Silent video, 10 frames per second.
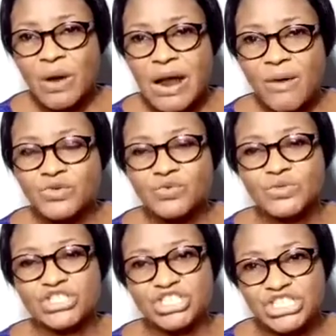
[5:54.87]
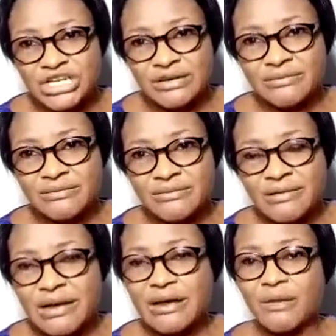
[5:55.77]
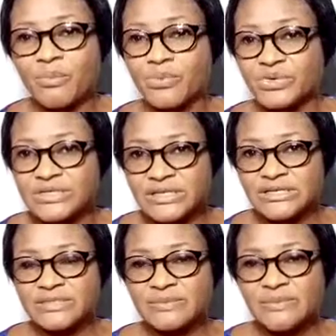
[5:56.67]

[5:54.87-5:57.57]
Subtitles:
How do we share our proceeds?